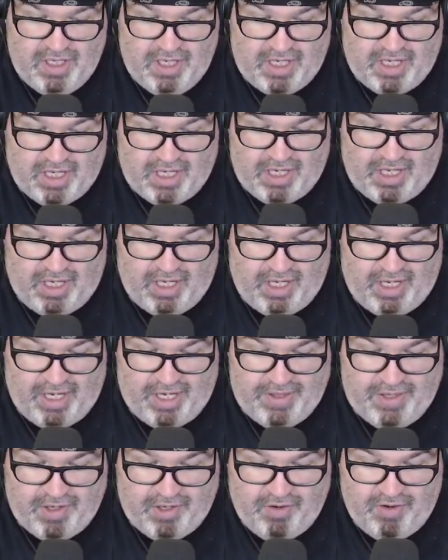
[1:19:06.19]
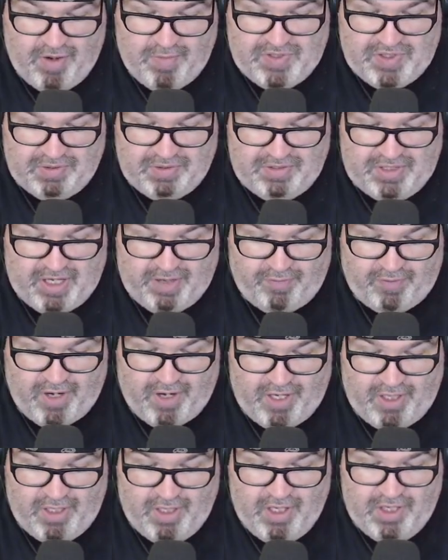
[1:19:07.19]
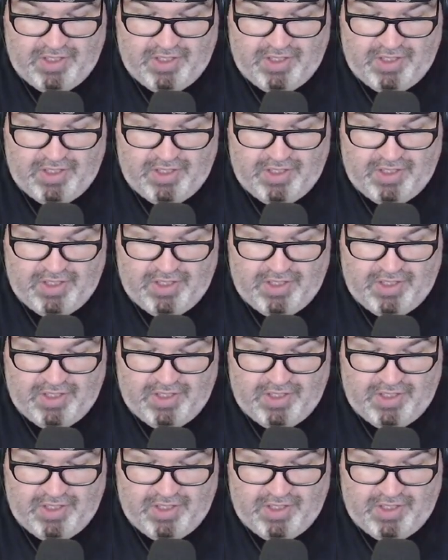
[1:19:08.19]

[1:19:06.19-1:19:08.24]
and the grips are different,